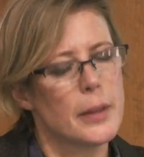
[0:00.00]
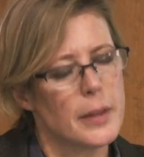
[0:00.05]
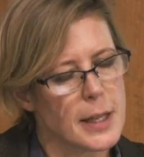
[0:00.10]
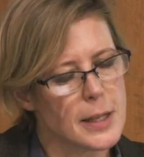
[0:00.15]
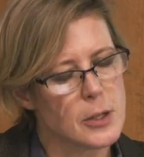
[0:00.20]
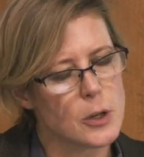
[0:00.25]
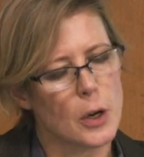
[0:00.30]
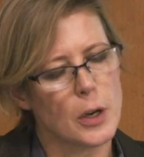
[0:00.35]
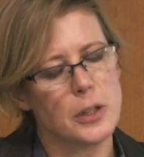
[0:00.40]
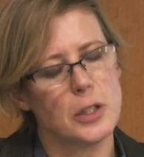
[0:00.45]
They
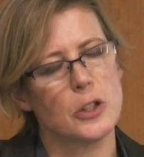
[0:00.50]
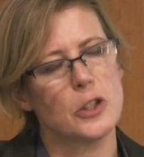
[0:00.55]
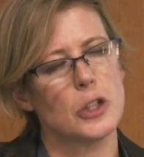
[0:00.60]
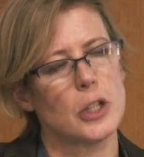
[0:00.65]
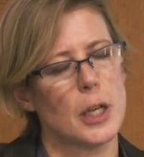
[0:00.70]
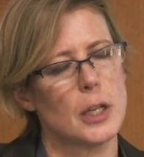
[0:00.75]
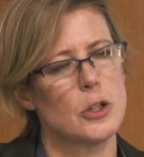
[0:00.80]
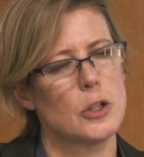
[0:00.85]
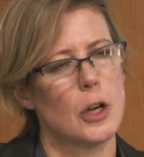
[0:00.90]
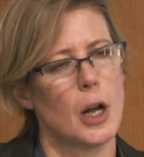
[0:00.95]
start to
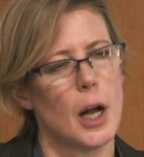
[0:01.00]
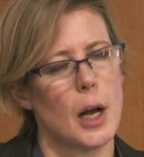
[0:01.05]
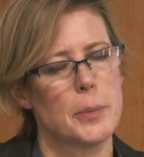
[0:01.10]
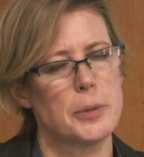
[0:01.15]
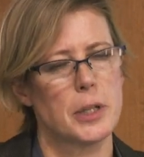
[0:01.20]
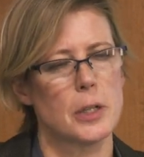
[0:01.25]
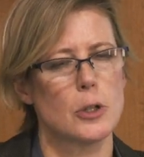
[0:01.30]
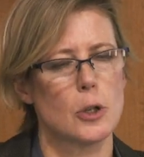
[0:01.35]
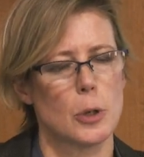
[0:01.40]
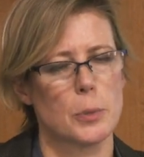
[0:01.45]
shed
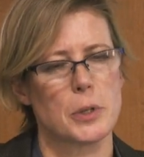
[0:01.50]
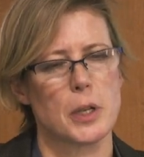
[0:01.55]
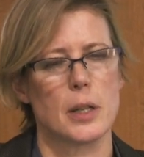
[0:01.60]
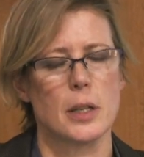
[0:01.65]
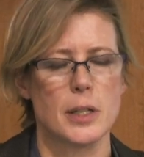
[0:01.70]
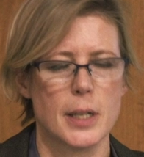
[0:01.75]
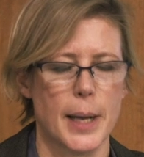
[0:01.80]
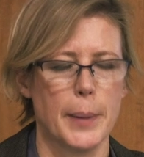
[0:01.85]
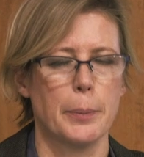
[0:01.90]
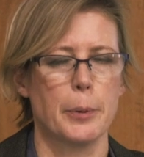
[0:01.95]
jobs in terms of
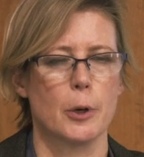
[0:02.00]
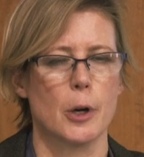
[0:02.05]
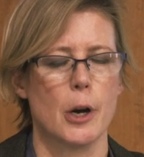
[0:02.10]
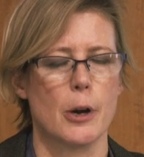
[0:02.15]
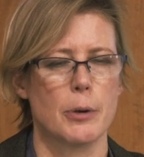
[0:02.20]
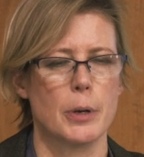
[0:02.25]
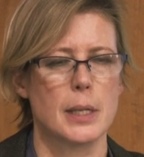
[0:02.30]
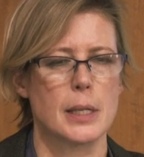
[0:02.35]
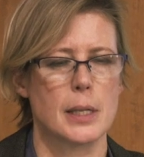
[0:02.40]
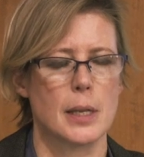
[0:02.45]
the
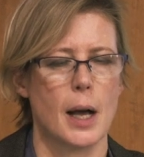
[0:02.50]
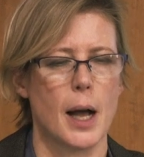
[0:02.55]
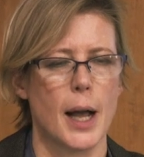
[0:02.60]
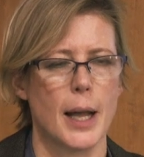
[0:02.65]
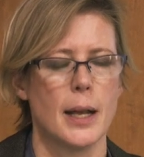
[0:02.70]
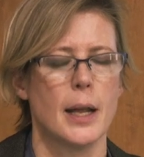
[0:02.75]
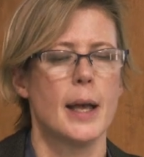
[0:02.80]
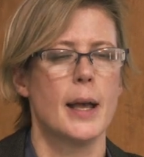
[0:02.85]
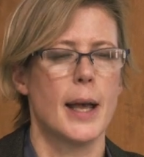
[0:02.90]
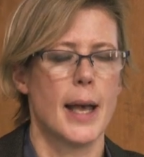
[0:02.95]
temporary
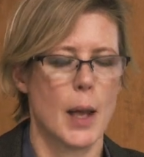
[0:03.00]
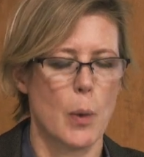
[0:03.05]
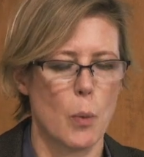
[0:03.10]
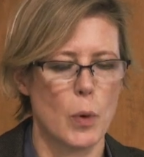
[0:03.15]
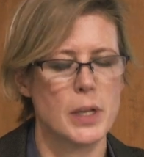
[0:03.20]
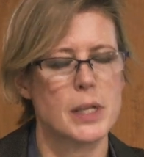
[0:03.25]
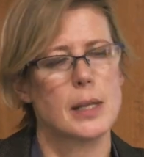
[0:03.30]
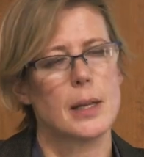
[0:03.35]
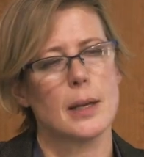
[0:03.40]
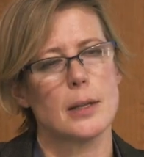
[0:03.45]
side, and
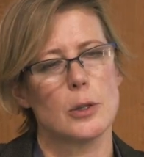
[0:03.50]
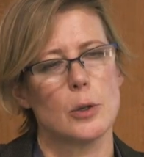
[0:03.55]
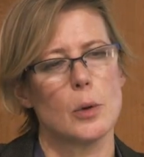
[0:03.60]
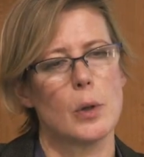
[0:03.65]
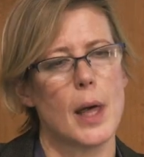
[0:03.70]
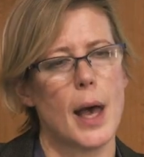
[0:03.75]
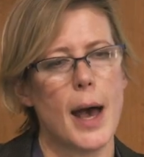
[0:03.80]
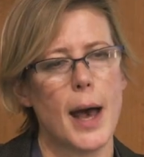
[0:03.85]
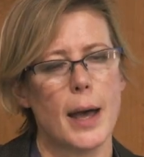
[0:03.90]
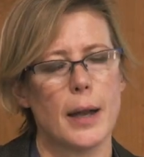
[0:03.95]
once they
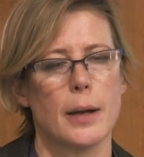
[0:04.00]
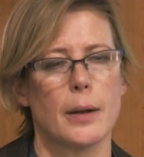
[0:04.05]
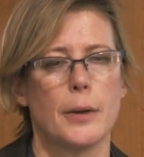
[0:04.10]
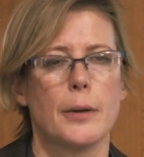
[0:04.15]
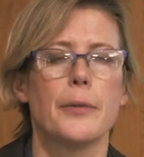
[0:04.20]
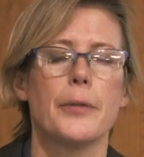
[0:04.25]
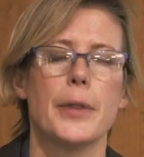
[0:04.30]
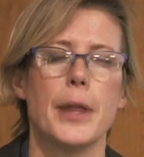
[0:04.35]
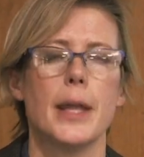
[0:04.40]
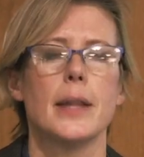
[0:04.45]
do that,
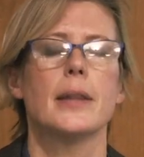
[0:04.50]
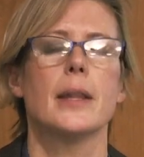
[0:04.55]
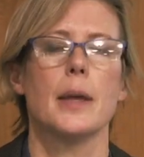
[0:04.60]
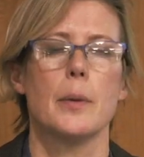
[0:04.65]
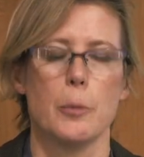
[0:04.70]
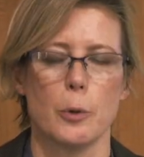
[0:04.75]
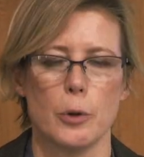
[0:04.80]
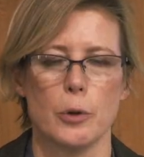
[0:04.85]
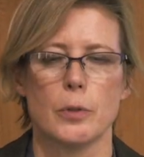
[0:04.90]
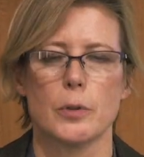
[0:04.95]
then
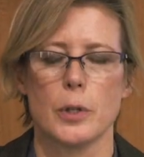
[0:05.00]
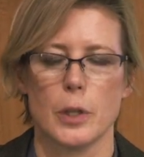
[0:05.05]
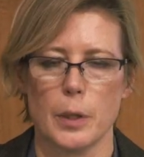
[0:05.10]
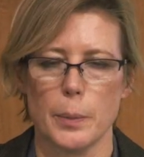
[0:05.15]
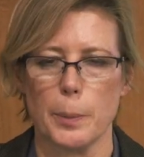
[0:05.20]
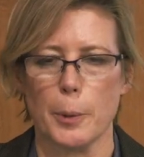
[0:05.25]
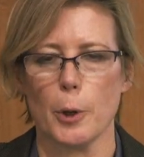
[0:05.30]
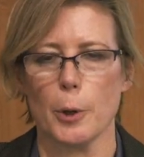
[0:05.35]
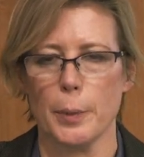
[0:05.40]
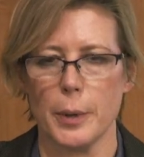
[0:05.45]
they move to
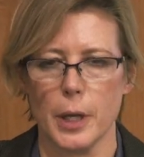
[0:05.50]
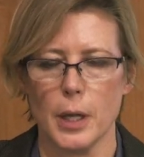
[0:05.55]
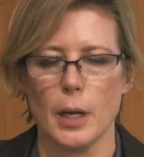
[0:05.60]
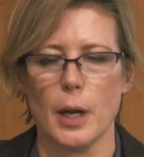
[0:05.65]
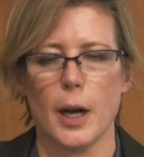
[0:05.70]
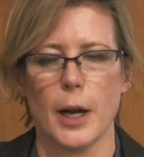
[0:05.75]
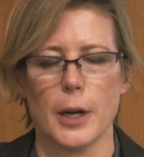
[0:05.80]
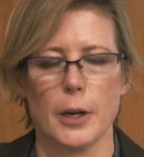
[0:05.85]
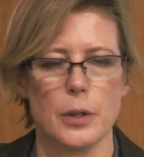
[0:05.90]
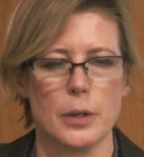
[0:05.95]
the
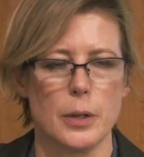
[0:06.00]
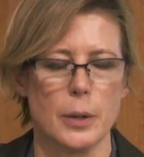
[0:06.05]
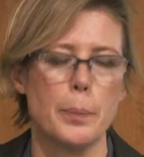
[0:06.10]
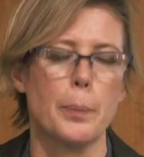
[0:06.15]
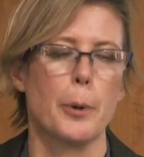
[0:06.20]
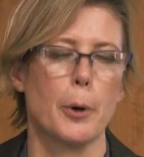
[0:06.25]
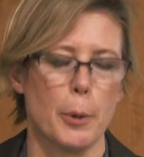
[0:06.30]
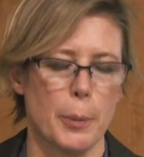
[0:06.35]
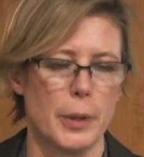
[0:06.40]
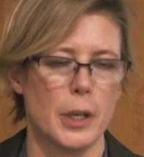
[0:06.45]

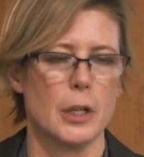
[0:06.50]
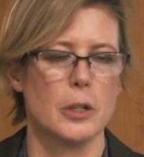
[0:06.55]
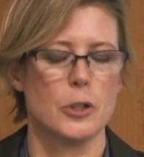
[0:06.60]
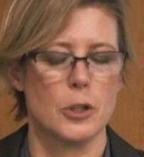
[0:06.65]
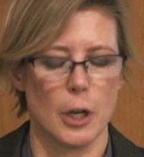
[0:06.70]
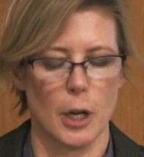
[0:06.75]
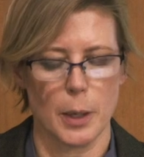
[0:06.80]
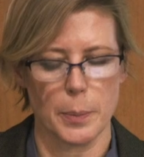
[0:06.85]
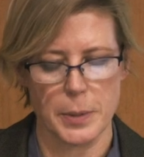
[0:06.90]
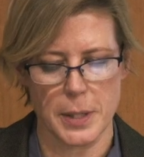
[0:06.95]
permanent
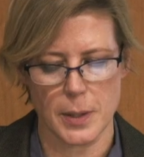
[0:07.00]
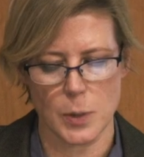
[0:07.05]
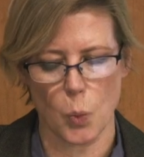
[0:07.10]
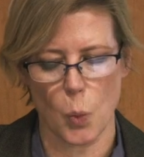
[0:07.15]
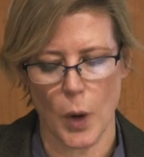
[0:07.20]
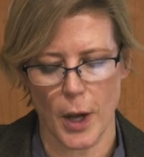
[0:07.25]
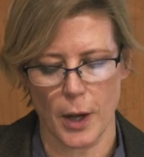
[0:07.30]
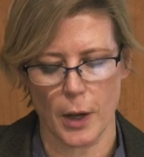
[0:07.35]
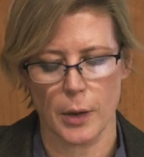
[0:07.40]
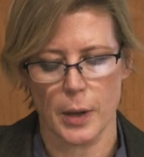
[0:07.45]
jobs as
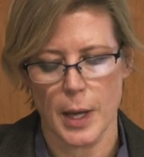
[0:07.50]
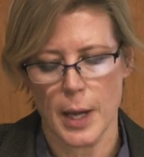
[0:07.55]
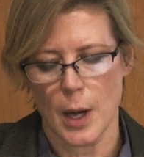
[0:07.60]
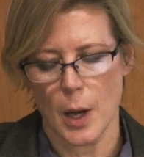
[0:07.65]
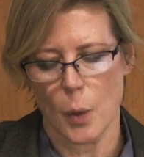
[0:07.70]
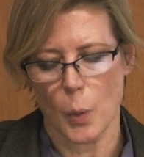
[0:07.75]
well.